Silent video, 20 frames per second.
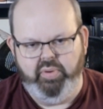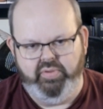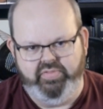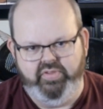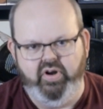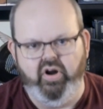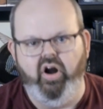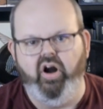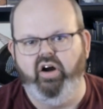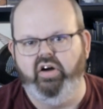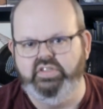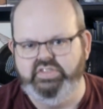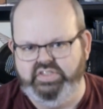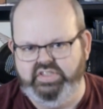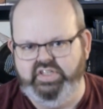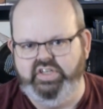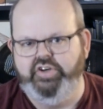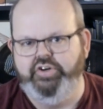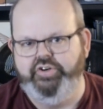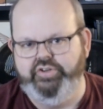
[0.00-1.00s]
there are
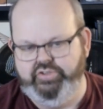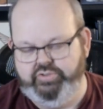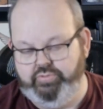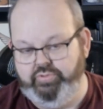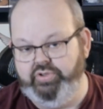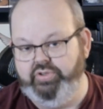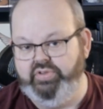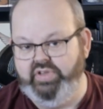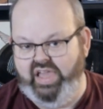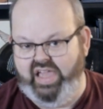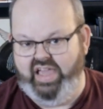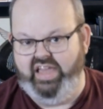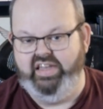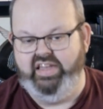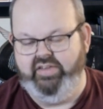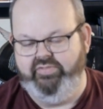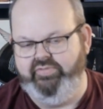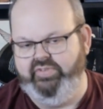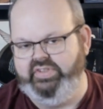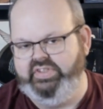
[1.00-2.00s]
scenarios where you can
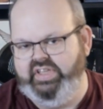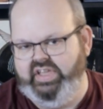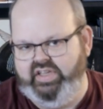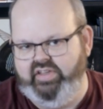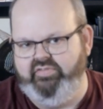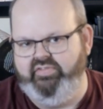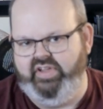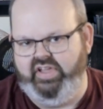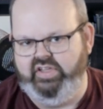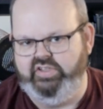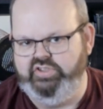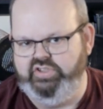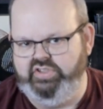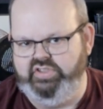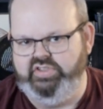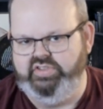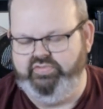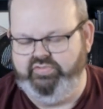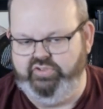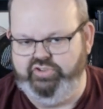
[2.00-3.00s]
definitely take advantage of
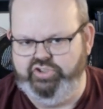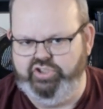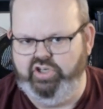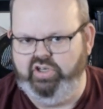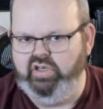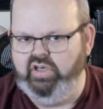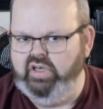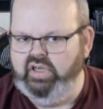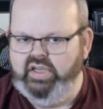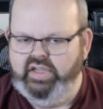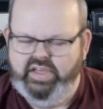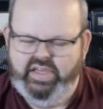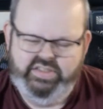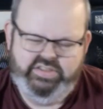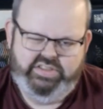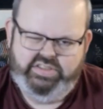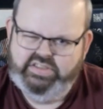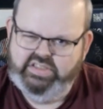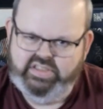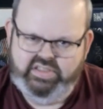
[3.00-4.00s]
this for sure. It
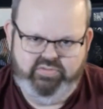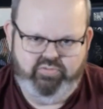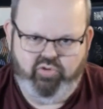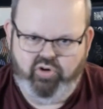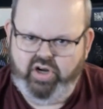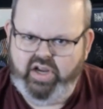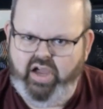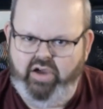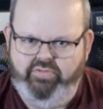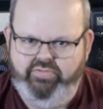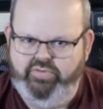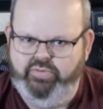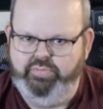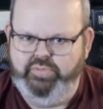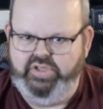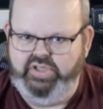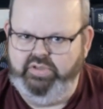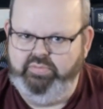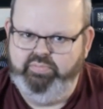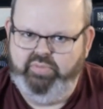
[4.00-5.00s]
just didn't work out for
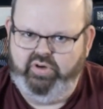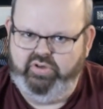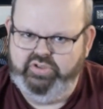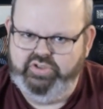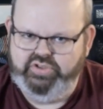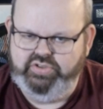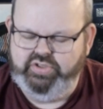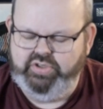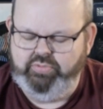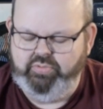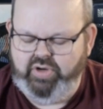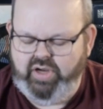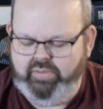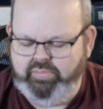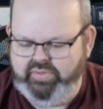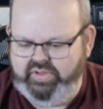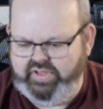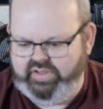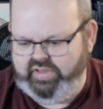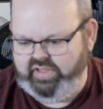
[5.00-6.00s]
me personally when I
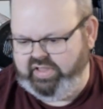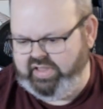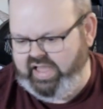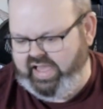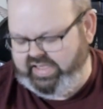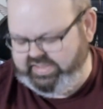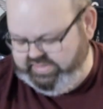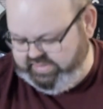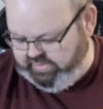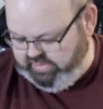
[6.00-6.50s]
played the class.